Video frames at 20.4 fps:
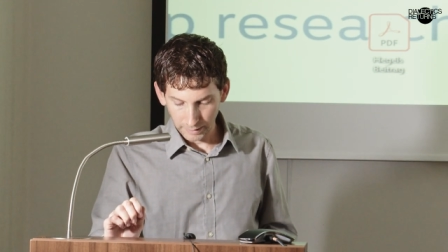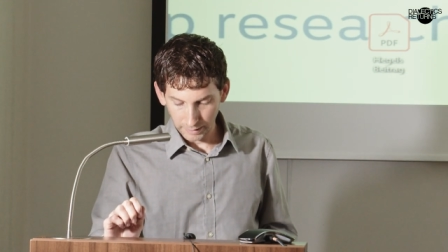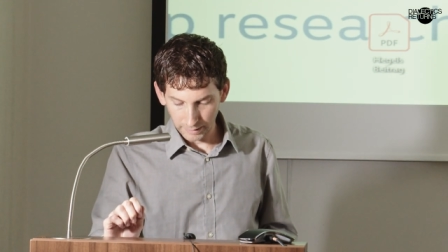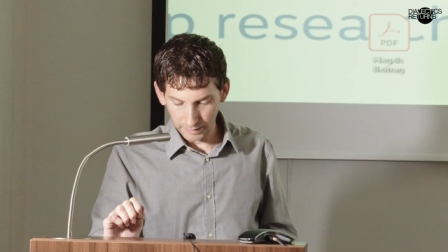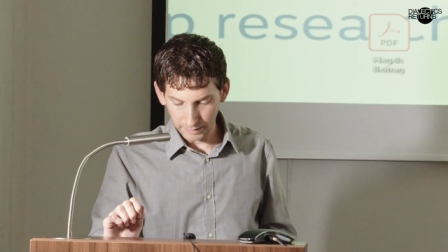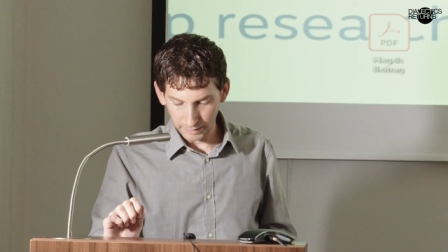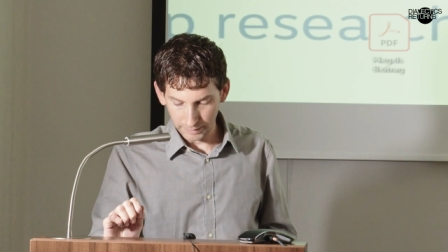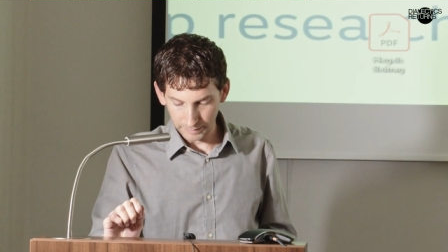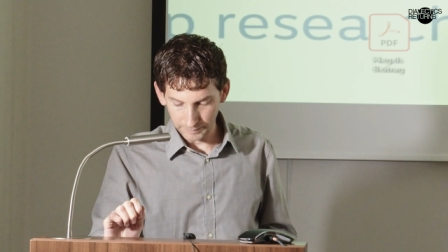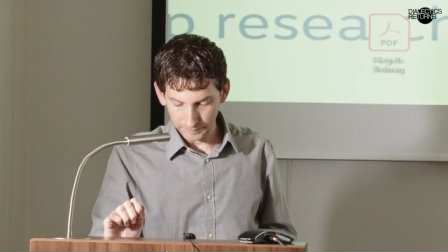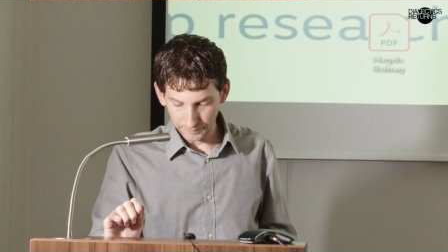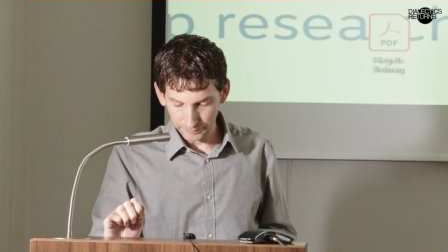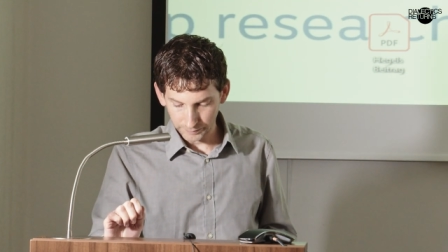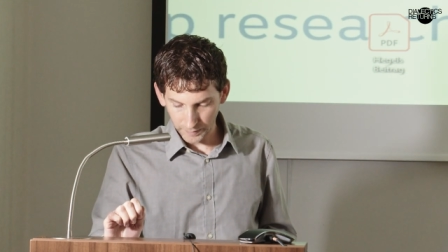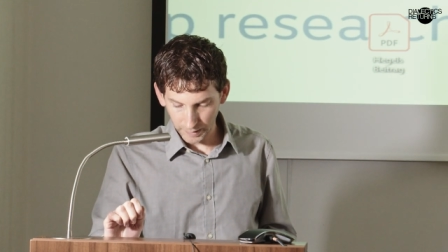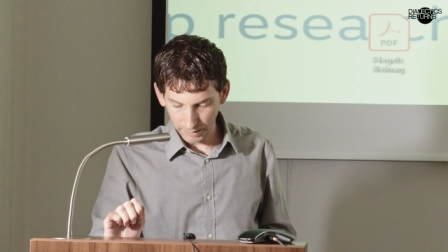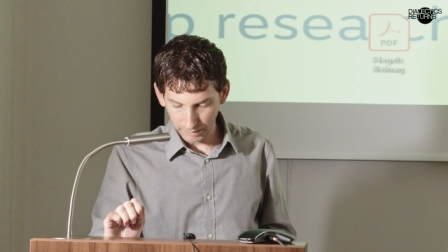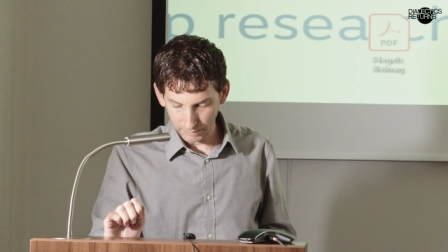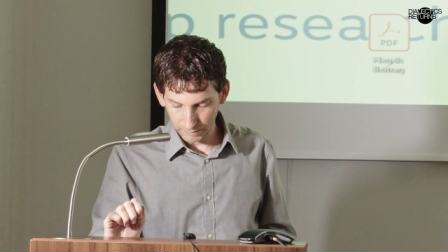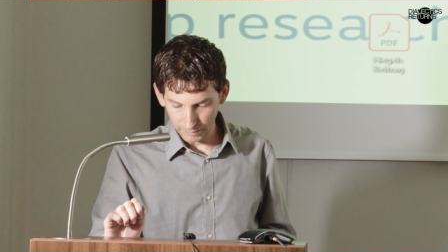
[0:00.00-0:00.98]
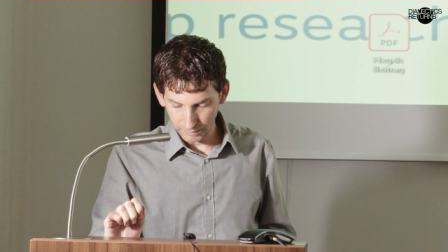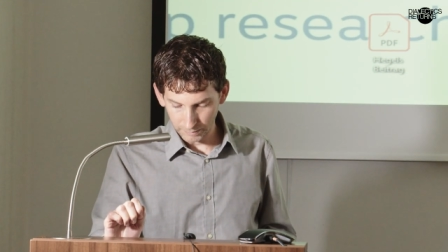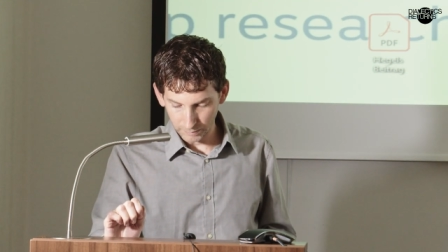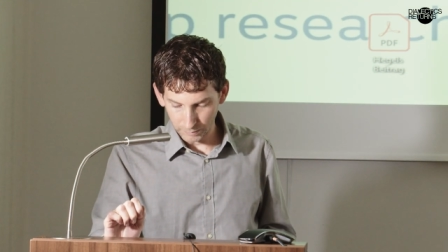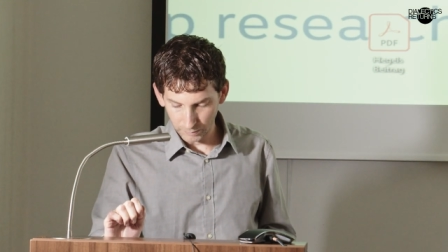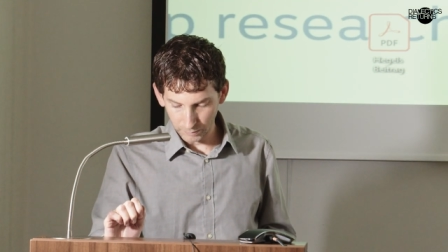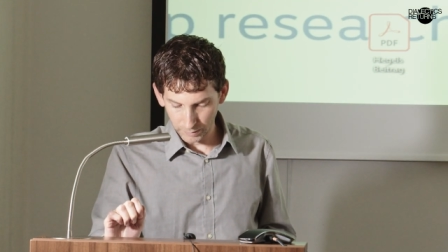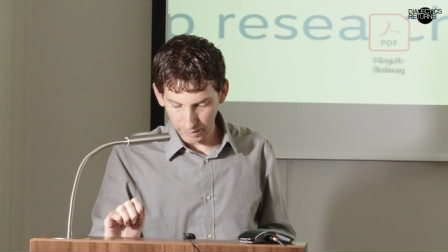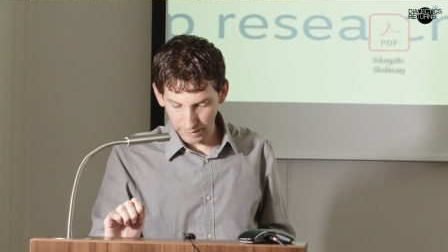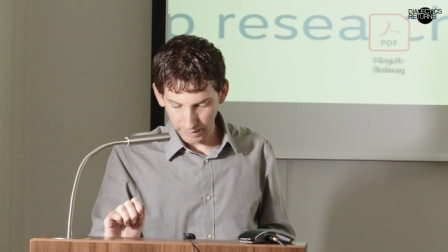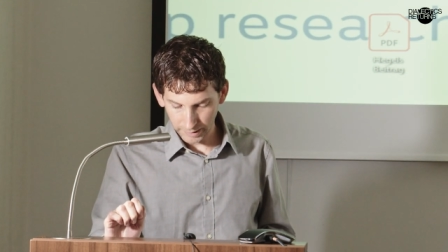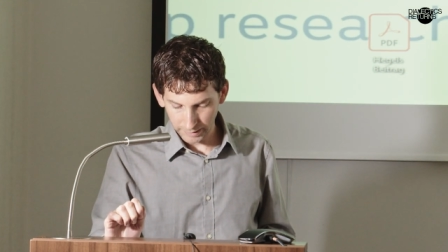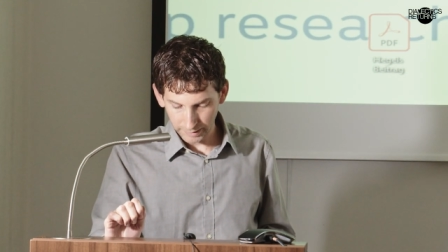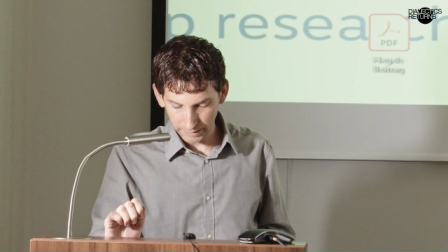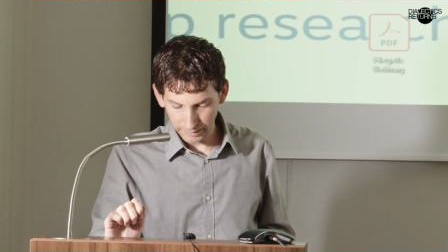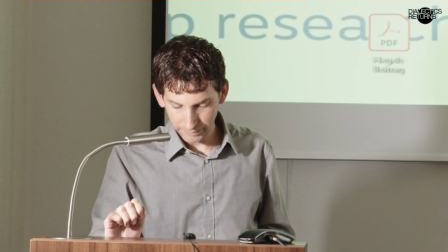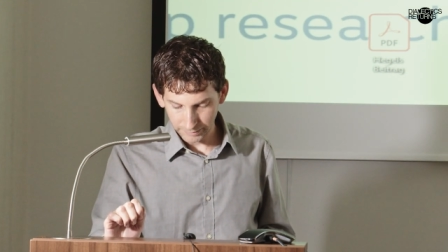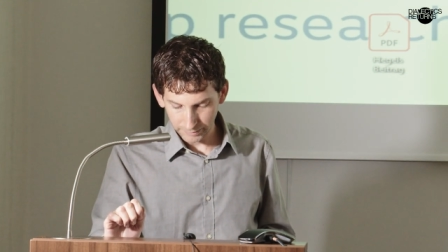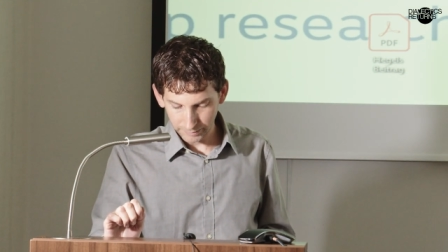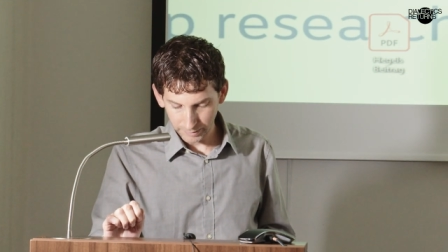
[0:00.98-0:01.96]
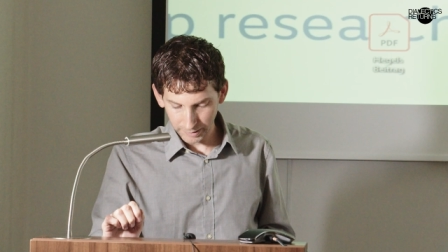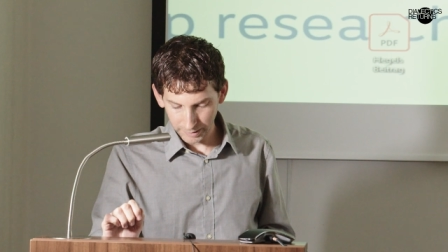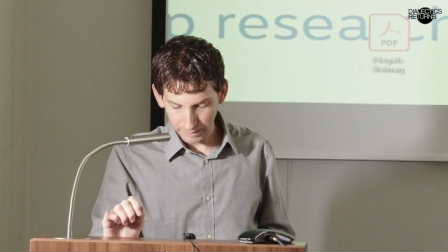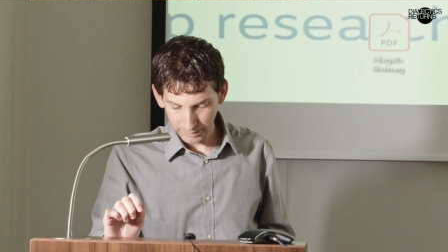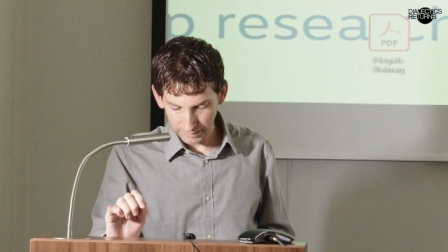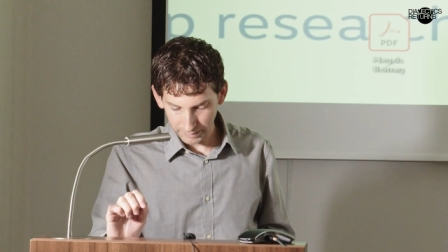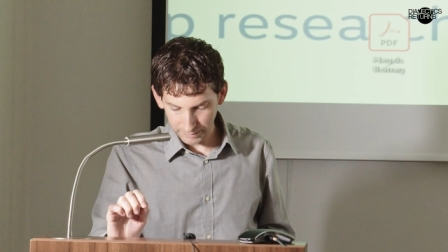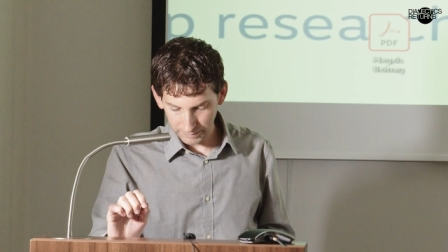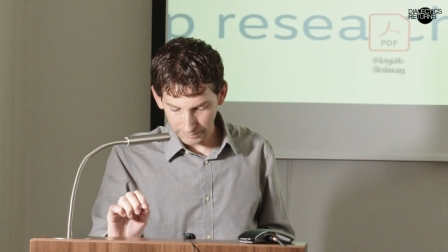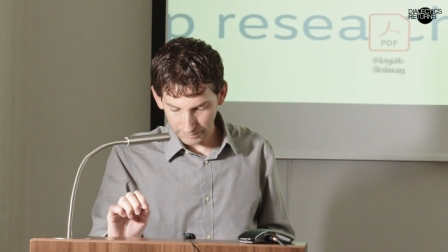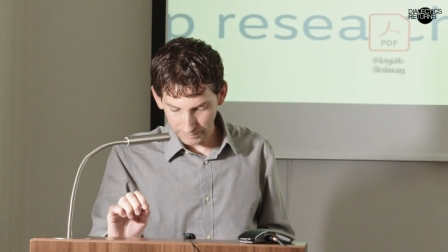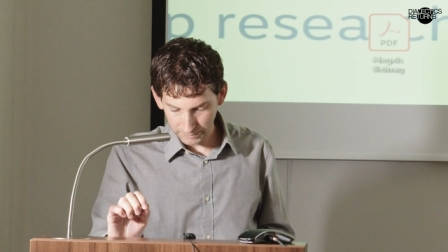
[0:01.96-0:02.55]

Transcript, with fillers: Uh, what I want to